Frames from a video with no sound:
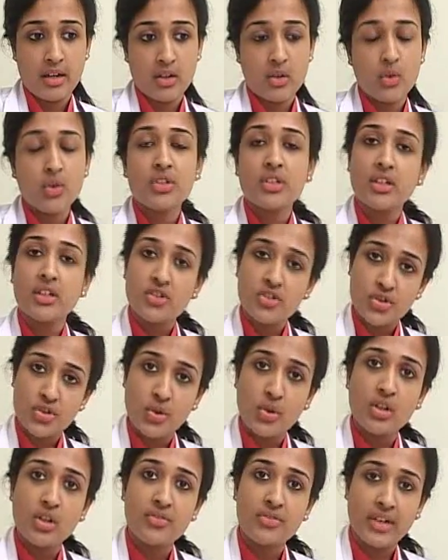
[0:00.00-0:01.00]
Good
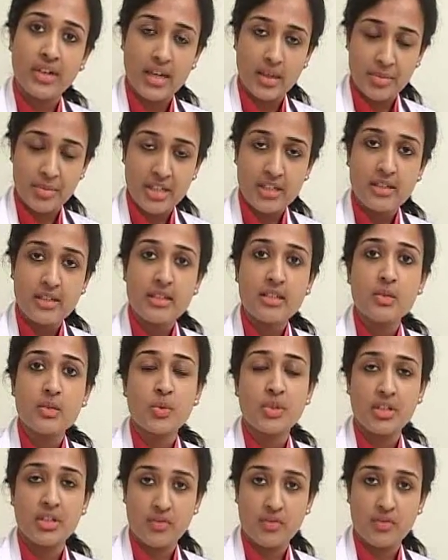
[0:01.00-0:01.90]
control of diabetes would